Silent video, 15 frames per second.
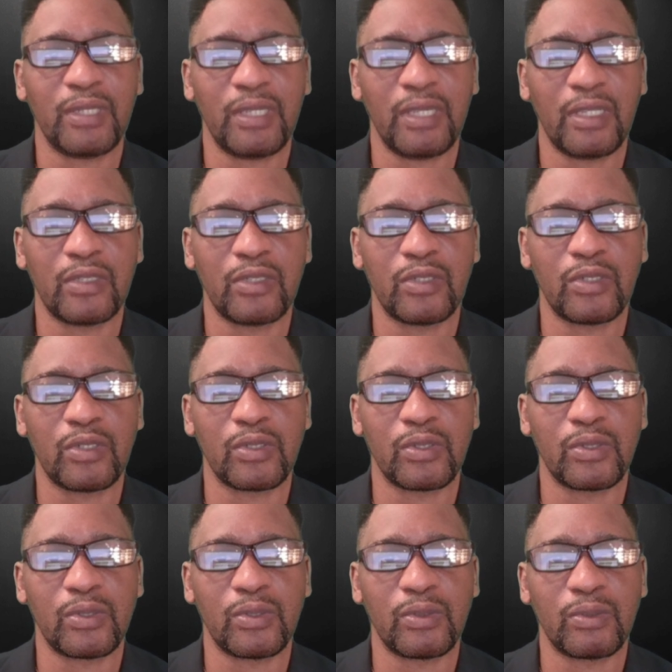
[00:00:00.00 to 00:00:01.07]

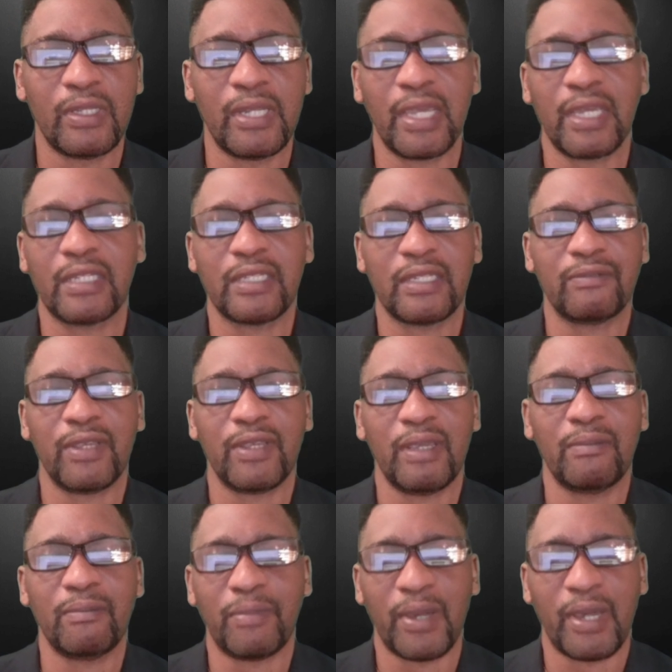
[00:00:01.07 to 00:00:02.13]
into negative
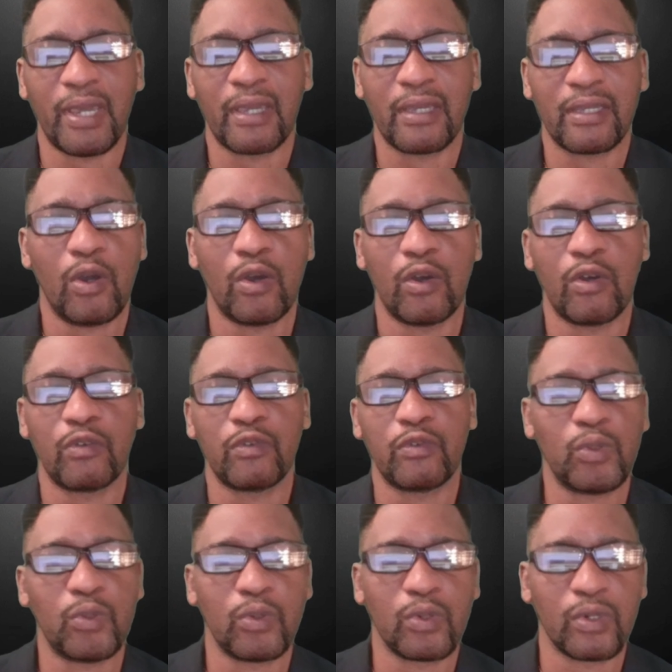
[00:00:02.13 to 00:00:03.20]
impact of
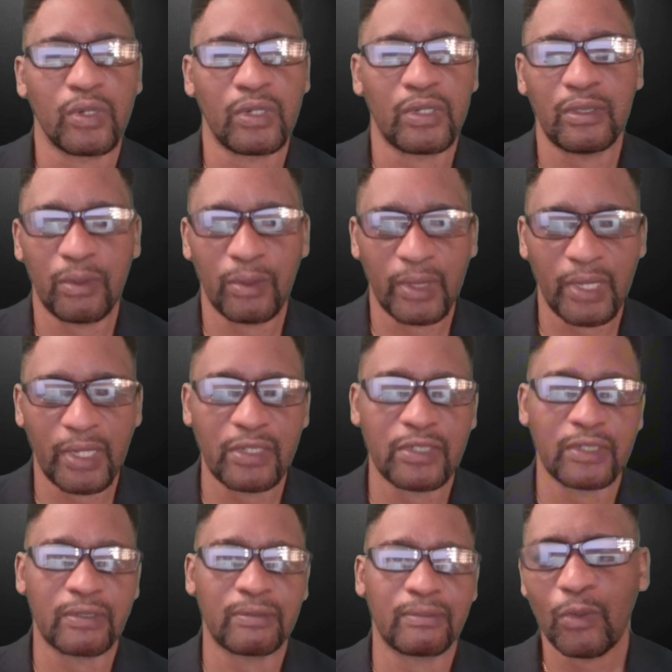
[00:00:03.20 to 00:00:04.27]
poor location.